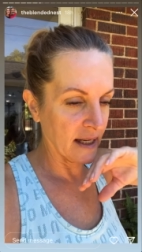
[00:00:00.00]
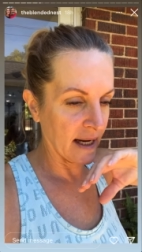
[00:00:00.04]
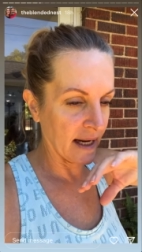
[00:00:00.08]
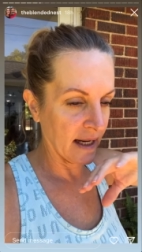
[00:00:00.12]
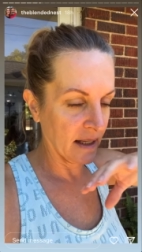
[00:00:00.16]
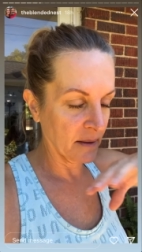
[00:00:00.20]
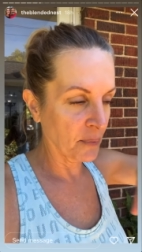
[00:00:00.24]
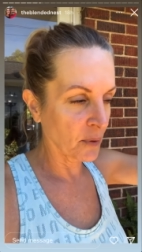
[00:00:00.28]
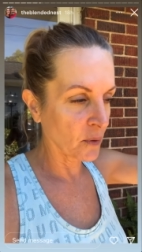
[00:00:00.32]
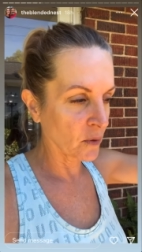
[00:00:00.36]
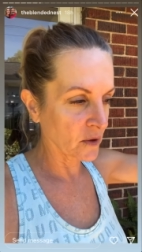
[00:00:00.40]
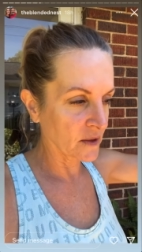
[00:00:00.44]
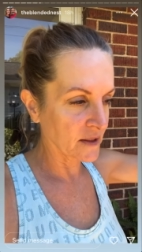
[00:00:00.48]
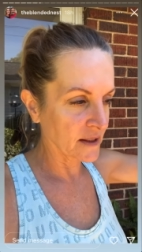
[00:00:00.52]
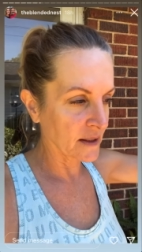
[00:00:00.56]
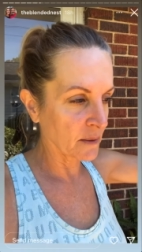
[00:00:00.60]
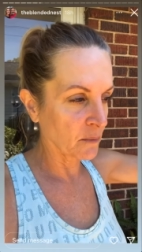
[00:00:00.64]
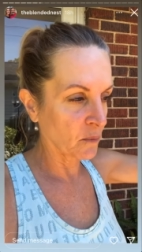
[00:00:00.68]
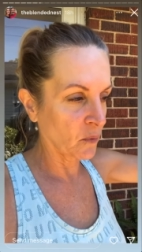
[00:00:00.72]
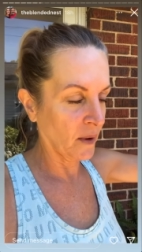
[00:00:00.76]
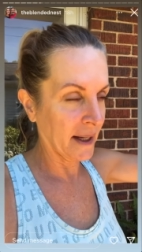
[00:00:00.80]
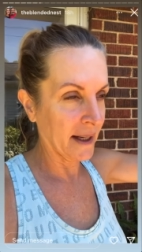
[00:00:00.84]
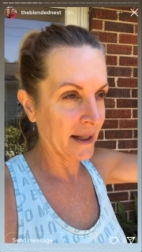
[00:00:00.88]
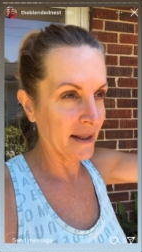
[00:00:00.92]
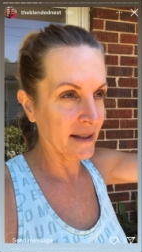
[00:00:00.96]
and pull
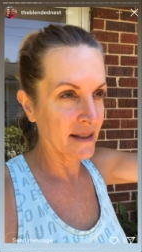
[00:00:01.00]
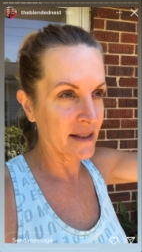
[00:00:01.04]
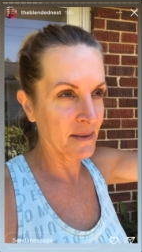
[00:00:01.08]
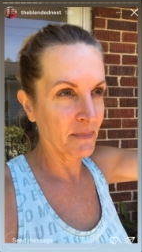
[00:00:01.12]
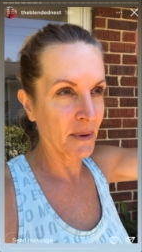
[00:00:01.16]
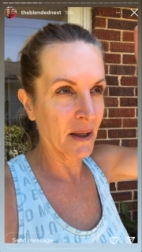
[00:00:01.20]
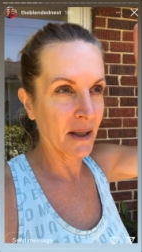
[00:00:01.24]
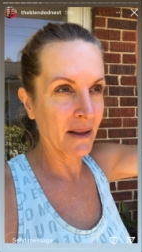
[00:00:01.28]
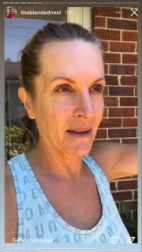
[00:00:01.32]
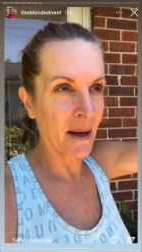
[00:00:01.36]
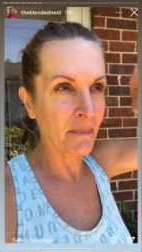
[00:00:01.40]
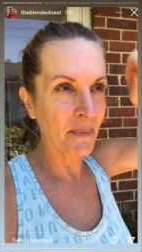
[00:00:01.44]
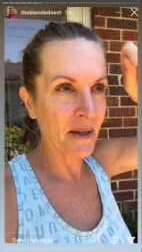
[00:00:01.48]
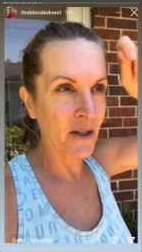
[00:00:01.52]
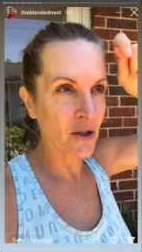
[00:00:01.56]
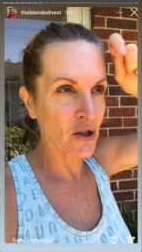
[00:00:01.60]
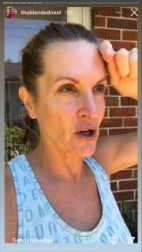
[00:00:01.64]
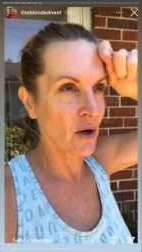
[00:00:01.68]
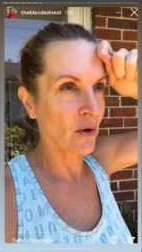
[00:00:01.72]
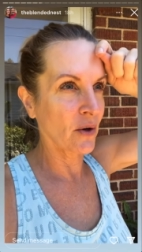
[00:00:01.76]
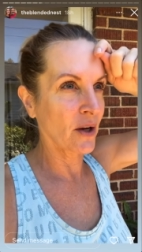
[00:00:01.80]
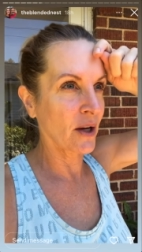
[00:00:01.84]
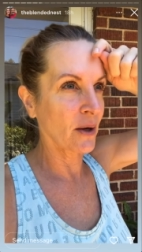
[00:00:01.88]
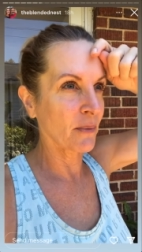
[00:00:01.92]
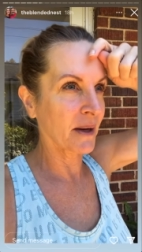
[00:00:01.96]
some weeds, but let me
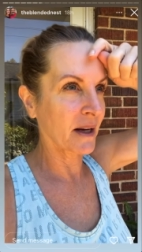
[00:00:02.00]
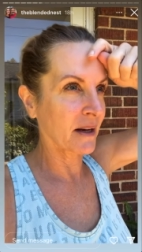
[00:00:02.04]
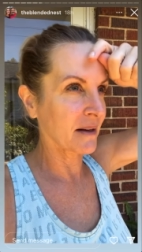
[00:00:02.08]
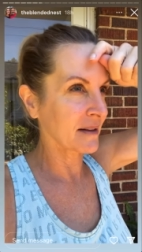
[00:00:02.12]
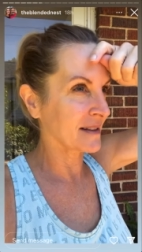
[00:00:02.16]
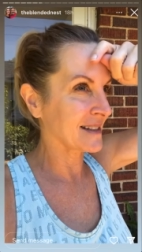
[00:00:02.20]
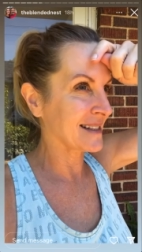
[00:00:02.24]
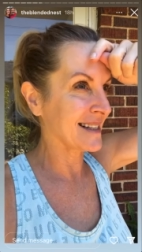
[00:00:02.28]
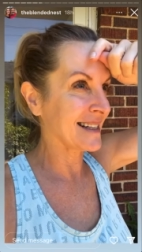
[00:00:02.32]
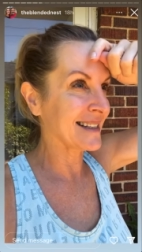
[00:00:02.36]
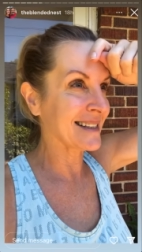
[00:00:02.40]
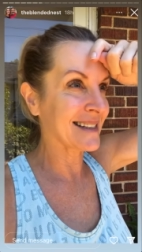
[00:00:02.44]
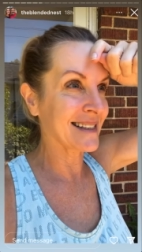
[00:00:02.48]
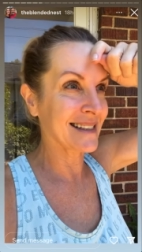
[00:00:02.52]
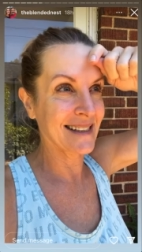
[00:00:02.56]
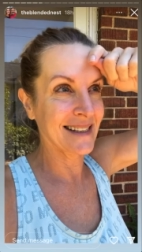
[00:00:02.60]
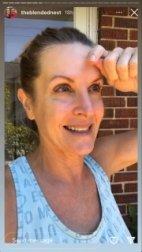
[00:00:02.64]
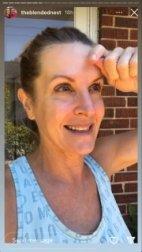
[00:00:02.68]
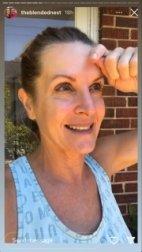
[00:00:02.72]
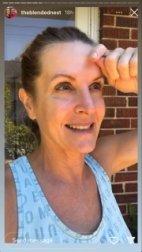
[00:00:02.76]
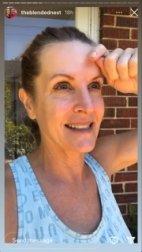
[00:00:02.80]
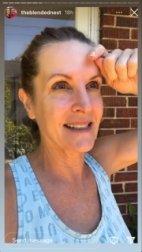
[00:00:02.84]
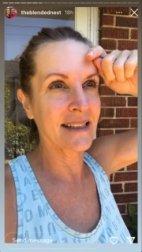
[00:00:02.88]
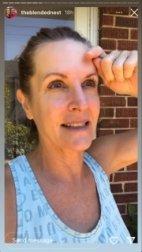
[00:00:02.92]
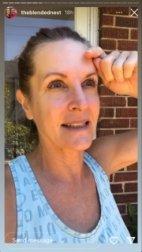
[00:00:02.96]
show you because this
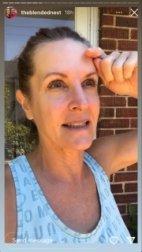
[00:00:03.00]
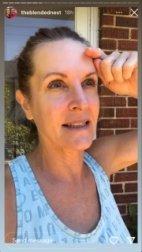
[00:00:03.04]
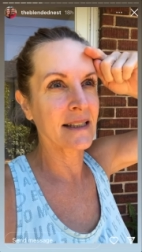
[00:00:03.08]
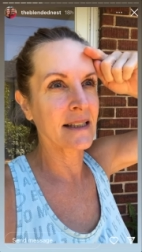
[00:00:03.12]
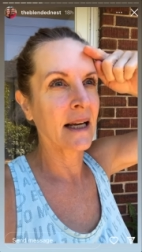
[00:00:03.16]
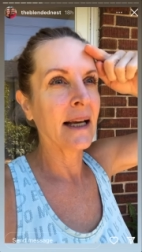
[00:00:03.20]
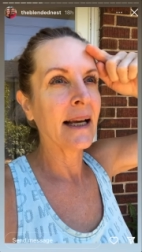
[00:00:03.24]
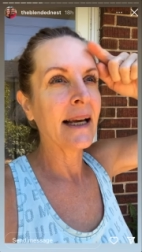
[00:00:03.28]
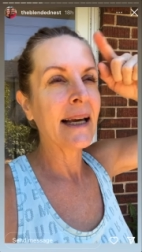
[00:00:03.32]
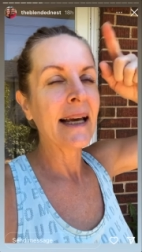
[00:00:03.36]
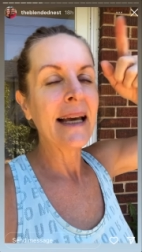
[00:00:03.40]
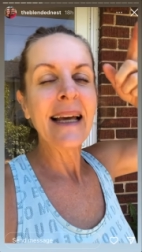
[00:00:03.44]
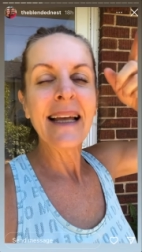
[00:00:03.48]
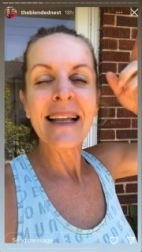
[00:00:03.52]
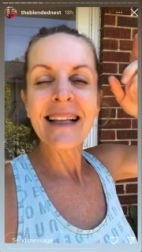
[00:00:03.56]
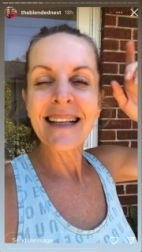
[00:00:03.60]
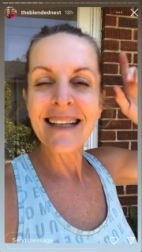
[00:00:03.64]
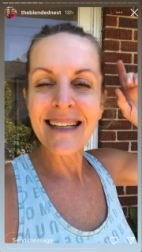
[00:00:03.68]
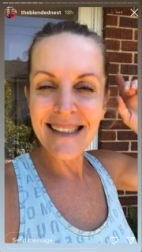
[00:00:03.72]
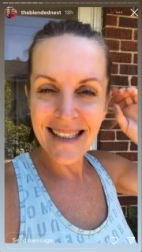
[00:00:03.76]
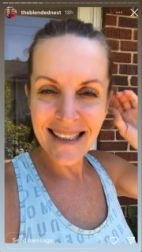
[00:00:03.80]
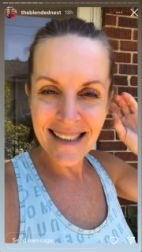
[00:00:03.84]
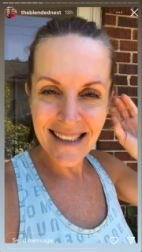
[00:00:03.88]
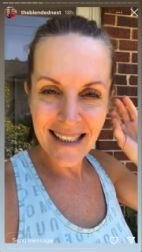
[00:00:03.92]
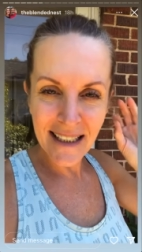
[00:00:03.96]
this is
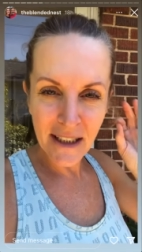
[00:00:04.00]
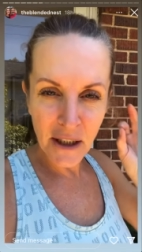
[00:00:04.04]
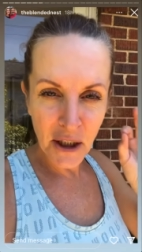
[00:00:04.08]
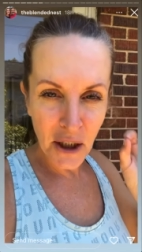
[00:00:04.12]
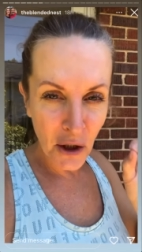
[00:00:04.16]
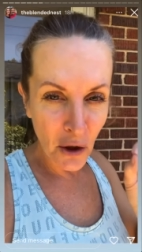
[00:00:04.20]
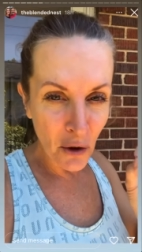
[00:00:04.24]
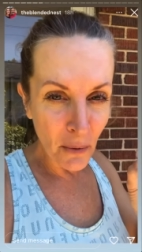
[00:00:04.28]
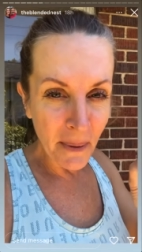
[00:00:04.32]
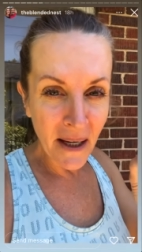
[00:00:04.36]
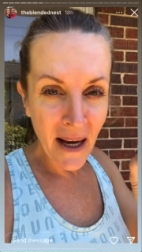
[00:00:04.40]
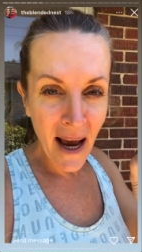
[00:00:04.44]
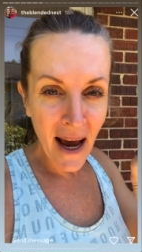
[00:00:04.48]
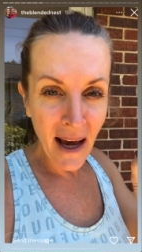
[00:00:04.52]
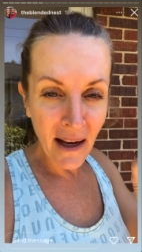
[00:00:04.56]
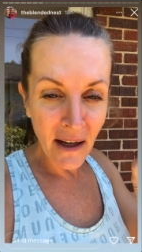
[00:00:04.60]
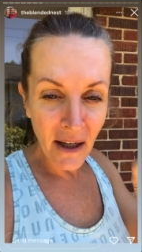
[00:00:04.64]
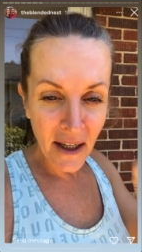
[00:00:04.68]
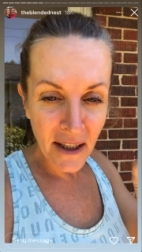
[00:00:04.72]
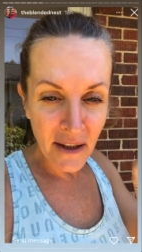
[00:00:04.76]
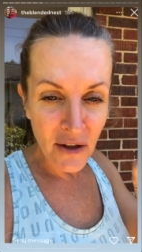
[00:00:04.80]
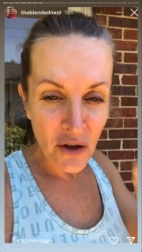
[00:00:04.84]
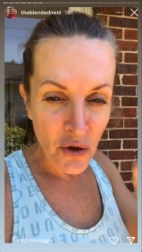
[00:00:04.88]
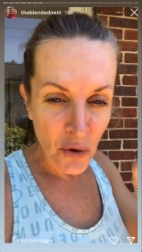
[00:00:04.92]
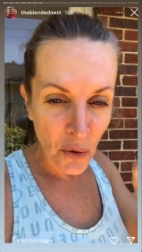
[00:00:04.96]
this is a little bit out of
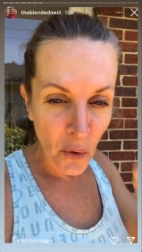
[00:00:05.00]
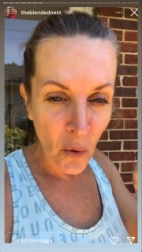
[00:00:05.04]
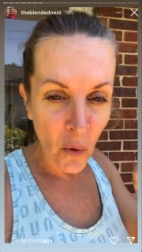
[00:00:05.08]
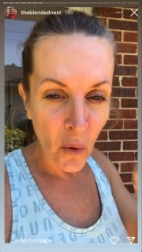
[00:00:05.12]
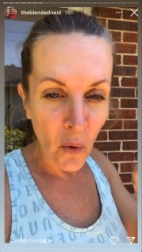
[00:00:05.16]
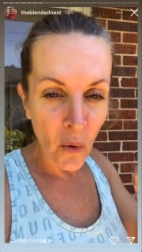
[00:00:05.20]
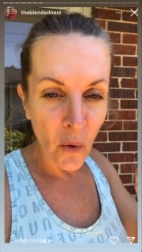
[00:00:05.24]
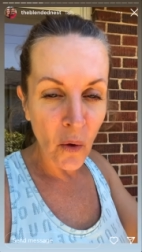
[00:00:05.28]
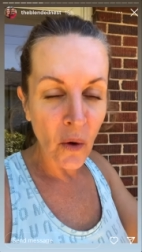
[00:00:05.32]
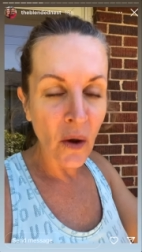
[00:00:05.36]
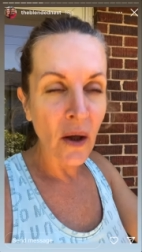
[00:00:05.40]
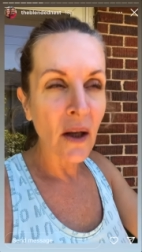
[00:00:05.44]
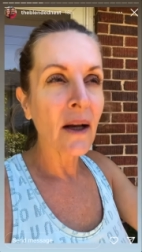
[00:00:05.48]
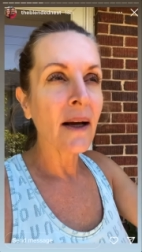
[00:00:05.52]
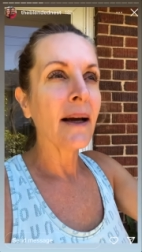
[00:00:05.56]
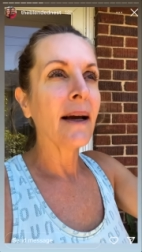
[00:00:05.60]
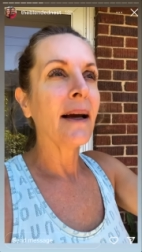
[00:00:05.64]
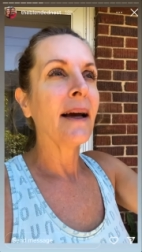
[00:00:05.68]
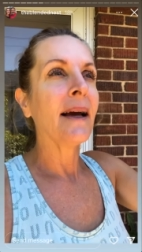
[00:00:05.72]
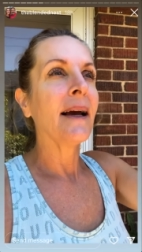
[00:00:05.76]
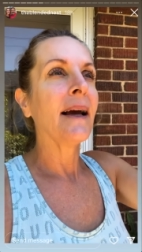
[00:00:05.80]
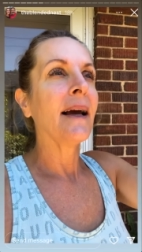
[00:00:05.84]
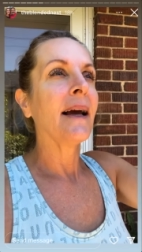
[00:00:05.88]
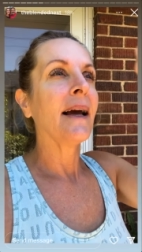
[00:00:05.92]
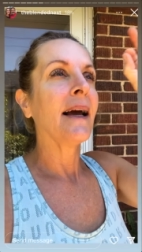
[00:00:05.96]
control
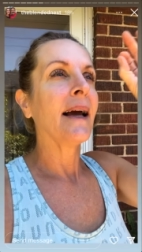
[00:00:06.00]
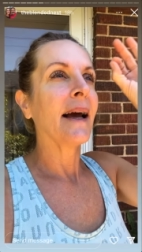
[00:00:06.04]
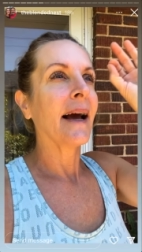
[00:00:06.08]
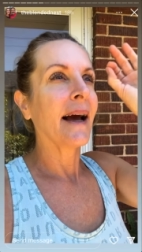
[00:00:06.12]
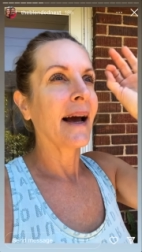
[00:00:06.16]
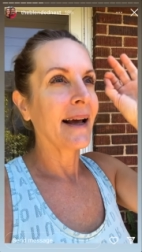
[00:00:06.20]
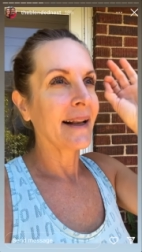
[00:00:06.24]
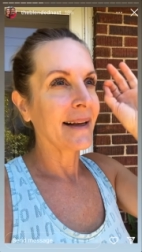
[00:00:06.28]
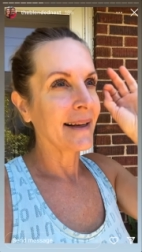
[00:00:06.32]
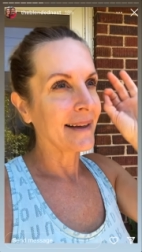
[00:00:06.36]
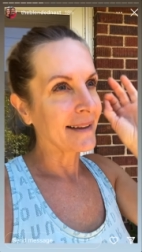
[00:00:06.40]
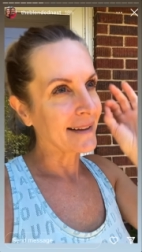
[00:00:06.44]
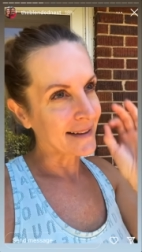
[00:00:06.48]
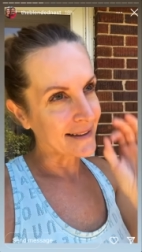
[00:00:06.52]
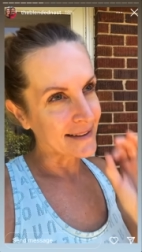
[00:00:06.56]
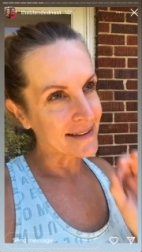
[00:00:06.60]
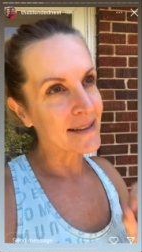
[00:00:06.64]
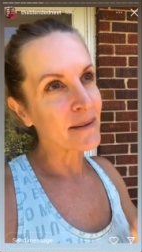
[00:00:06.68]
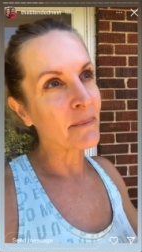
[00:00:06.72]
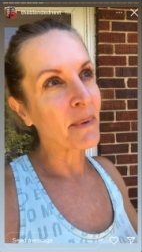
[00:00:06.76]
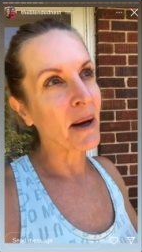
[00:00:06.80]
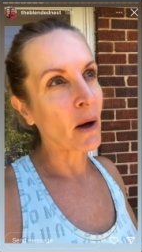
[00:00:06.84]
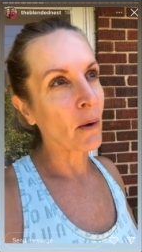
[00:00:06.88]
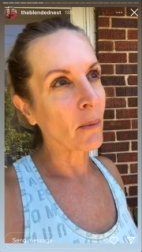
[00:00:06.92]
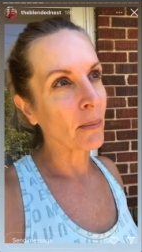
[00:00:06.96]
and it needs
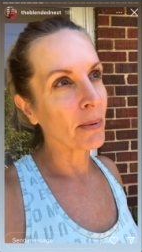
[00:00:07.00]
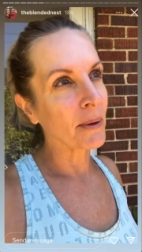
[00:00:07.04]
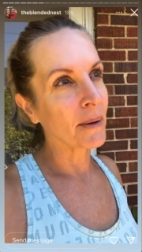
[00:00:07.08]
some help.